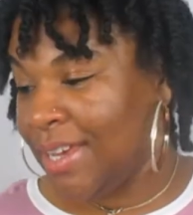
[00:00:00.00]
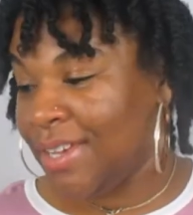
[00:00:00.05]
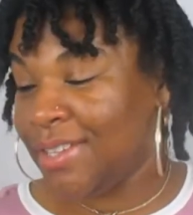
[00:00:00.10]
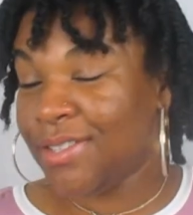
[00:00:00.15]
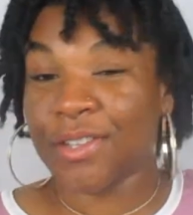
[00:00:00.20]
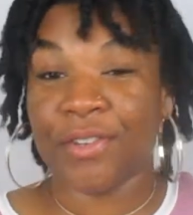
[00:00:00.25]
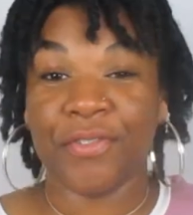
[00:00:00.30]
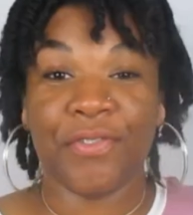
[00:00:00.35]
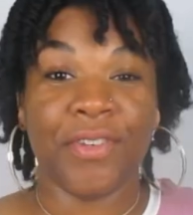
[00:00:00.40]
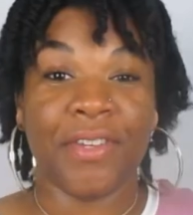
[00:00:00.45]

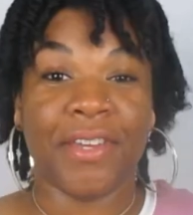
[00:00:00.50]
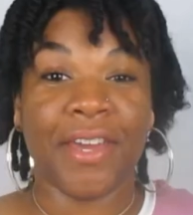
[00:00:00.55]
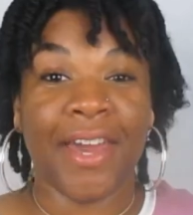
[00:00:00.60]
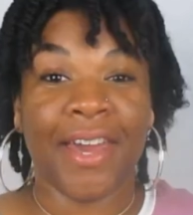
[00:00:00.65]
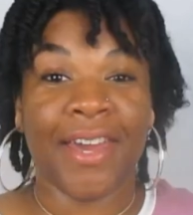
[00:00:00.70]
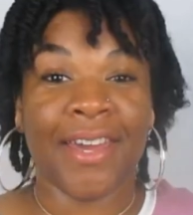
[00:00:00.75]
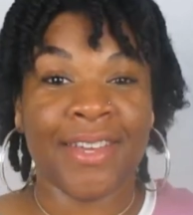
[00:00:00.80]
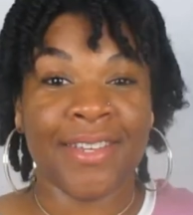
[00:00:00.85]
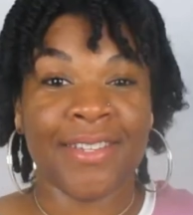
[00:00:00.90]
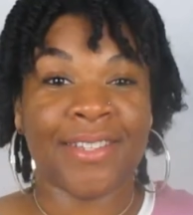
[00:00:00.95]
So if you
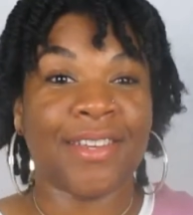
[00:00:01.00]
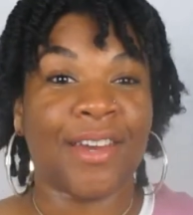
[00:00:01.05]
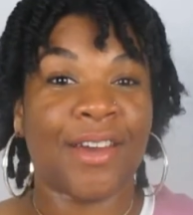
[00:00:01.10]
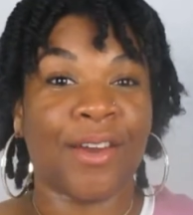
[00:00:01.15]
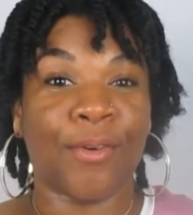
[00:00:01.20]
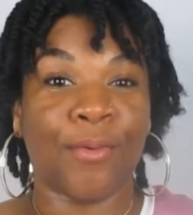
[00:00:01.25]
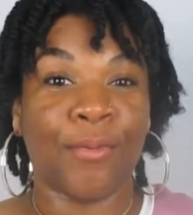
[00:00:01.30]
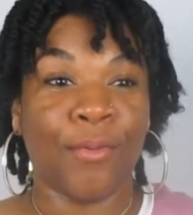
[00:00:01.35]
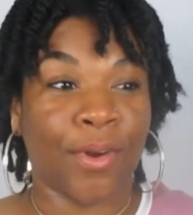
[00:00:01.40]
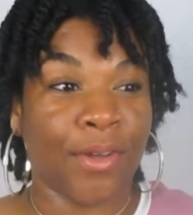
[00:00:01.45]
guys
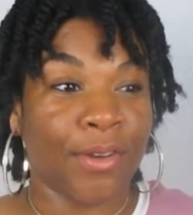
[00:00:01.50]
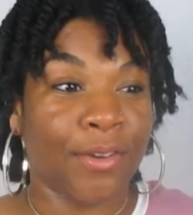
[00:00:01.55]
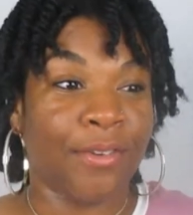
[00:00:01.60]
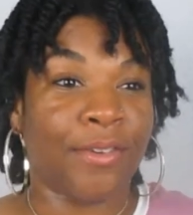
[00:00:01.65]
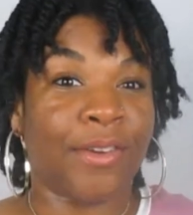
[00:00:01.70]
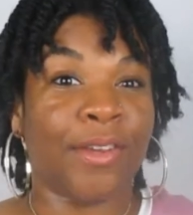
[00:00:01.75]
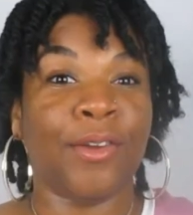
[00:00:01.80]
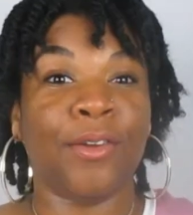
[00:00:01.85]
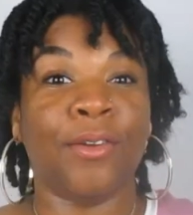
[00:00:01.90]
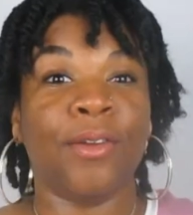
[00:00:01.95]
are
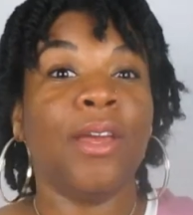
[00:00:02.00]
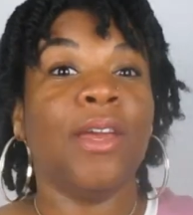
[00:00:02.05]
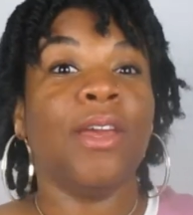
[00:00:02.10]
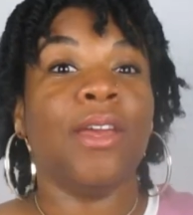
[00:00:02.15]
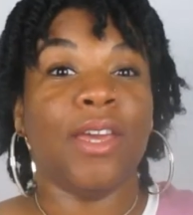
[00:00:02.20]
wondering